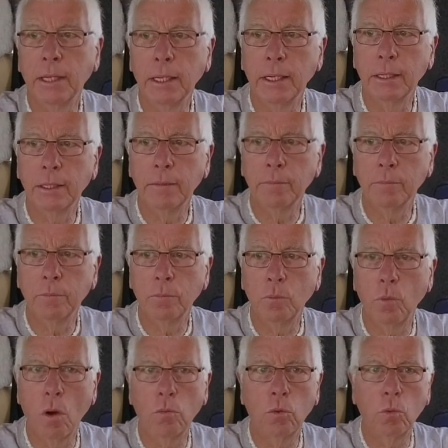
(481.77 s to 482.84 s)
Um,
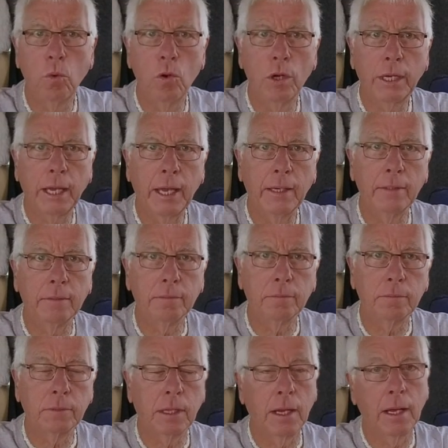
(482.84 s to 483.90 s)
what will work out
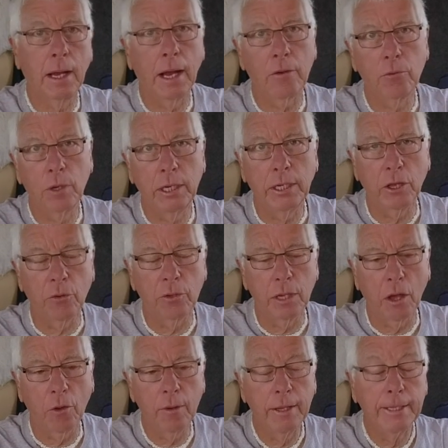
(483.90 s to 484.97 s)
I really don't
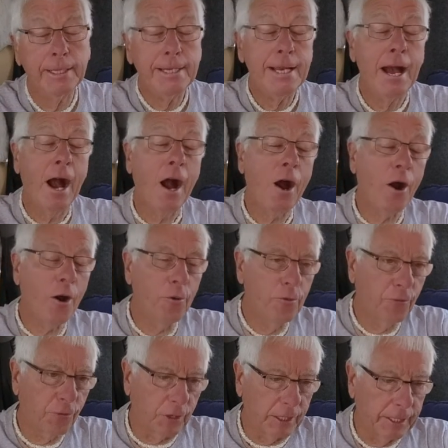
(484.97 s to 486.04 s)
know.
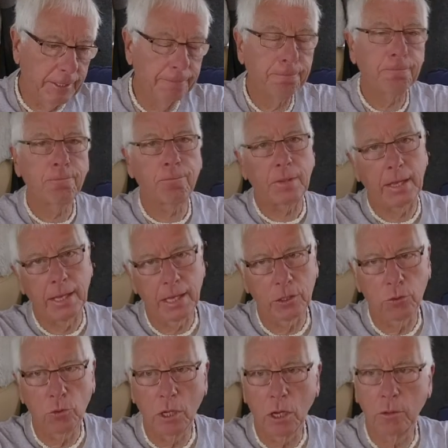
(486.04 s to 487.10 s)
Hopefully it'll
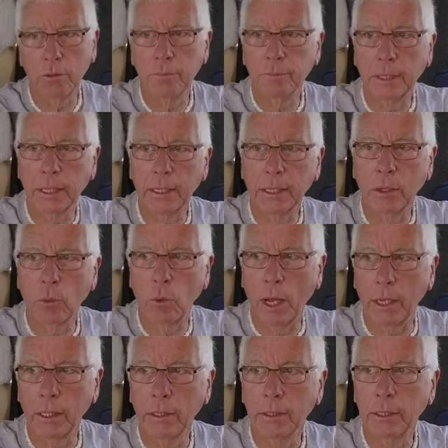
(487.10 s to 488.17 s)
all go uh,
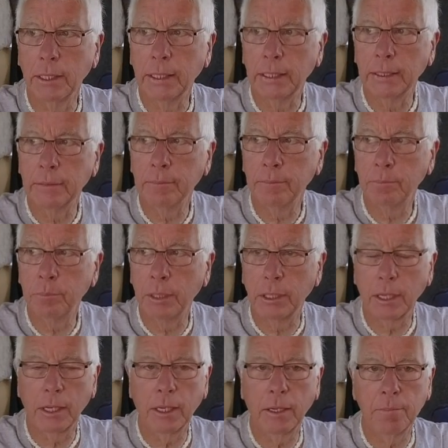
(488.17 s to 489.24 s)
well, um, but
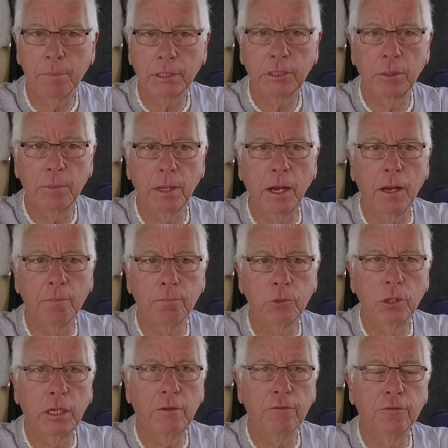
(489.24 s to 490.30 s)
I must admit I'm
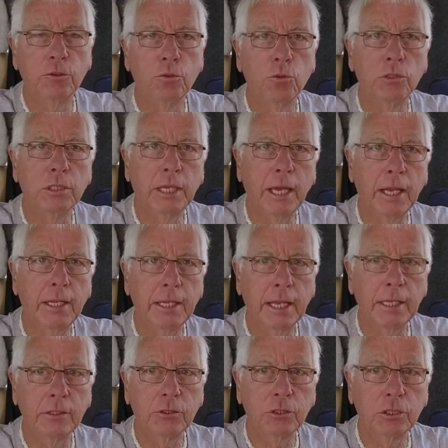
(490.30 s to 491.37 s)
looking forward to getting
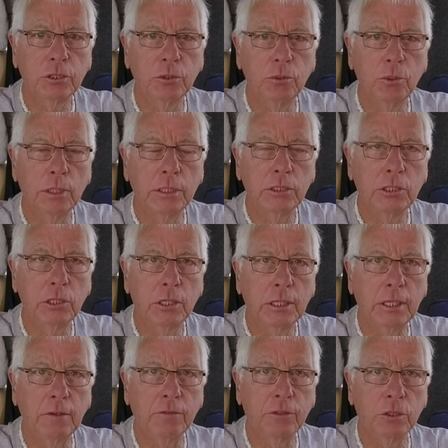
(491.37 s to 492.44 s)
down to uh,
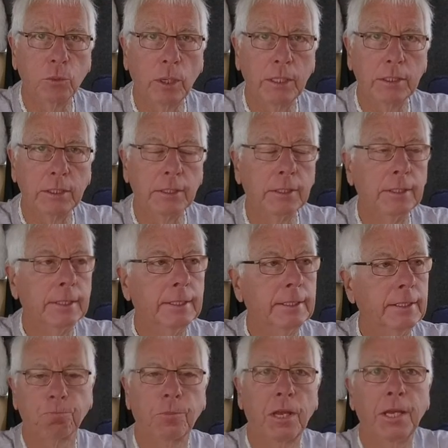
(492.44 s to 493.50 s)
Turkey for the winter.
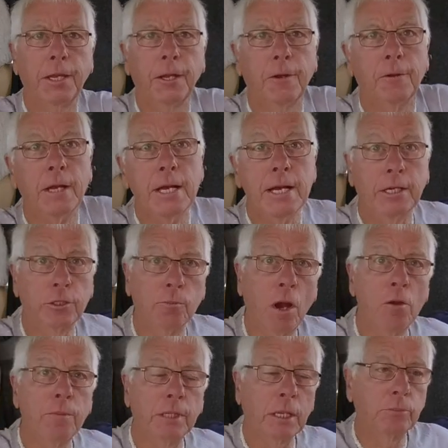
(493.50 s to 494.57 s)
There you go. At the
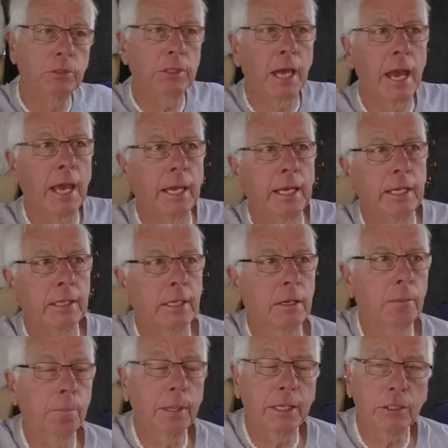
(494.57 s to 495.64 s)
moment I'm staying in
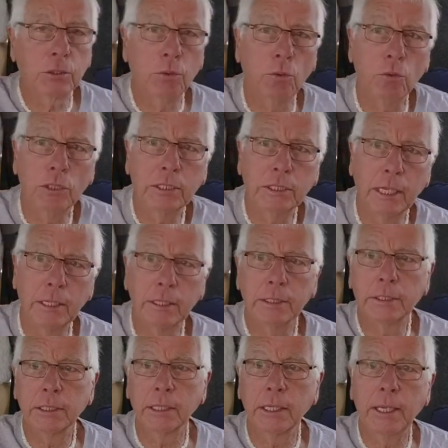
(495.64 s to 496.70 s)
a place called St
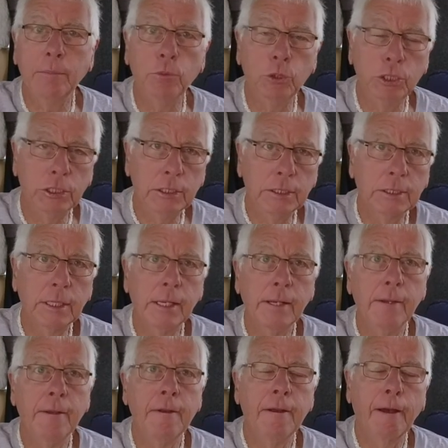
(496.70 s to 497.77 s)
Imuges,
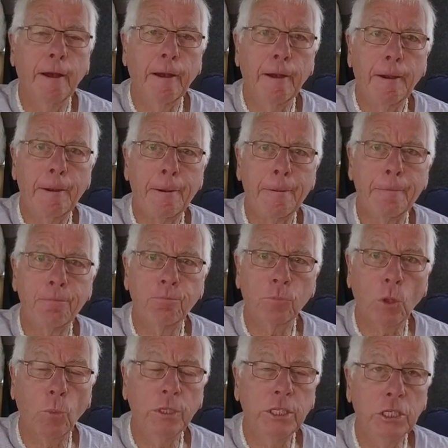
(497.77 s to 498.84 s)

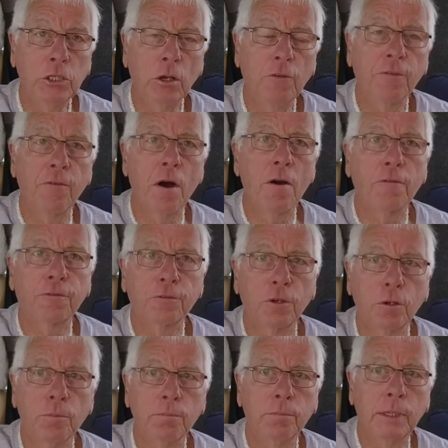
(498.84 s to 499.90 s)
Um, which is not far
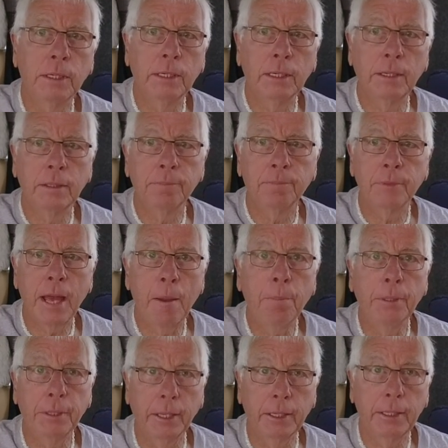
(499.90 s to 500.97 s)
from um,
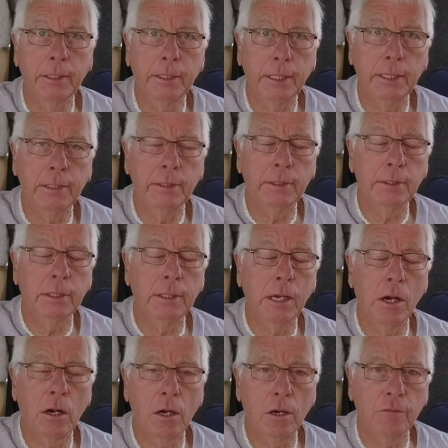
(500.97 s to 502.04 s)
Epernay, in the
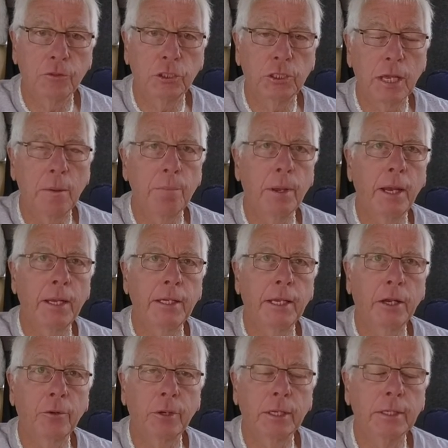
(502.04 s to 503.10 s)
heart of the Champagne
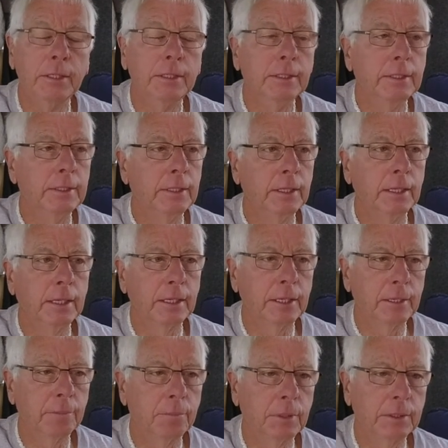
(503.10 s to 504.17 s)
area,
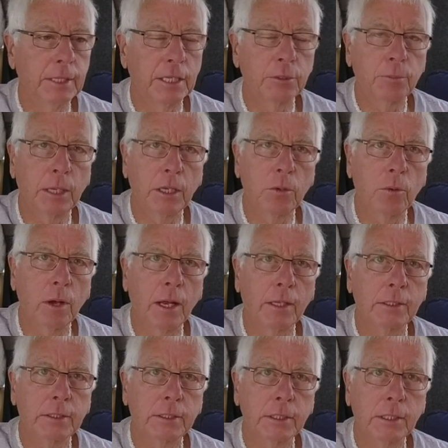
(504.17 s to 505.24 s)
um, and that's been
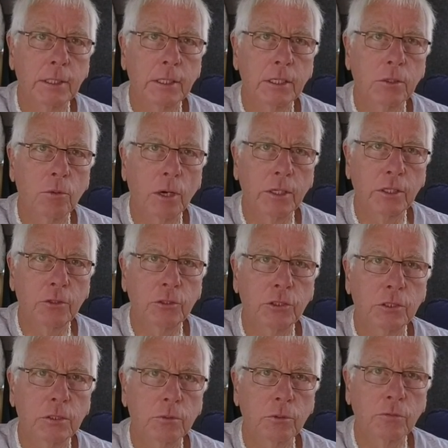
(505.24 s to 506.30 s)
quite uh, quite a good
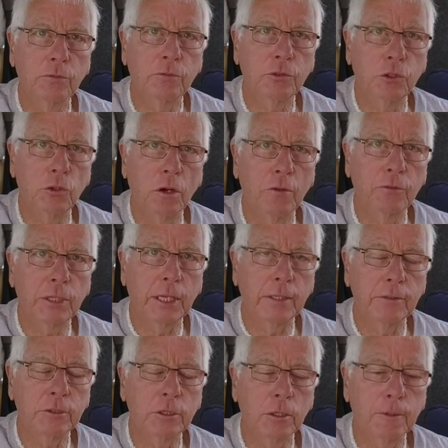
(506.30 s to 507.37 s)
sort of drive
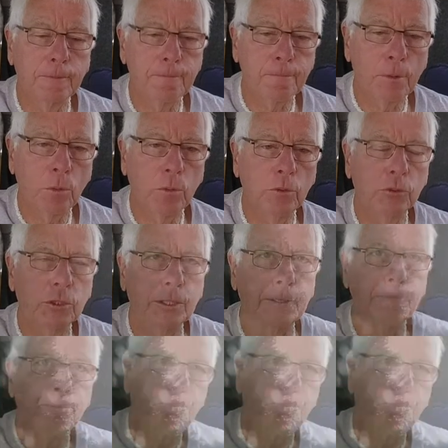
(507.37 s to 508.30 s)
down. So we'll see.